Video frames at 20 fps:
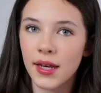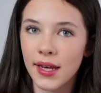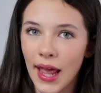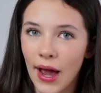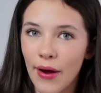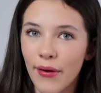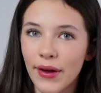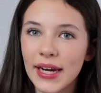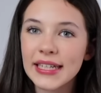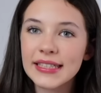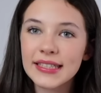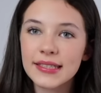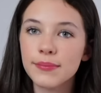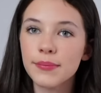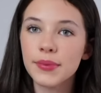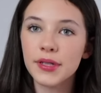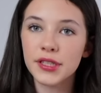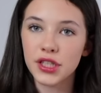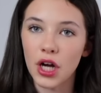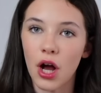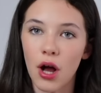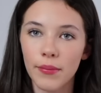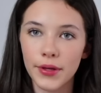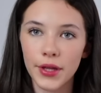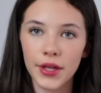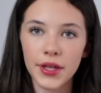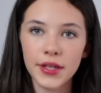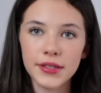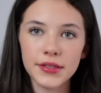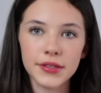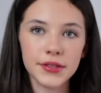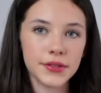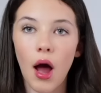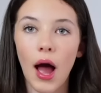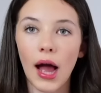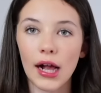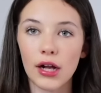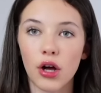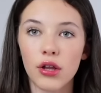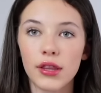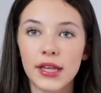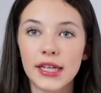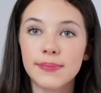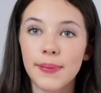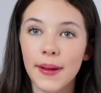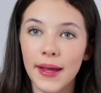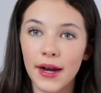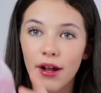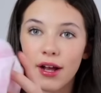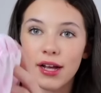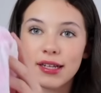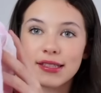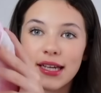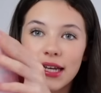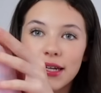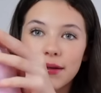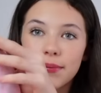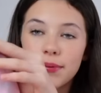Now I need some pajamas. I got these Peter Alexander